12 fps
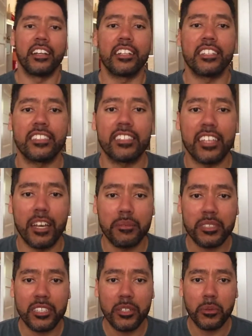Let's see, I'm
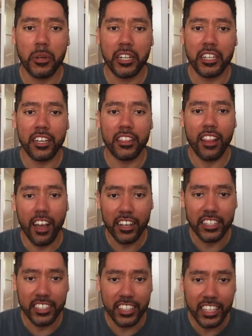still working on Lock
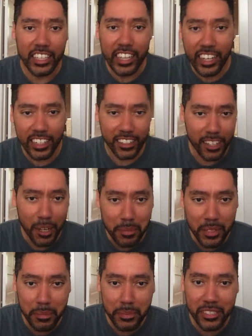and Key. I got a
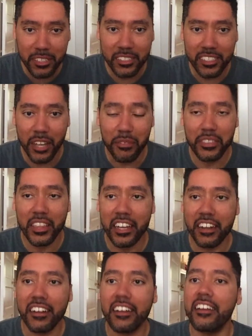couple episodes left
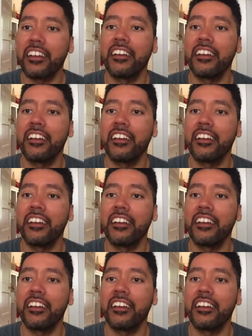there.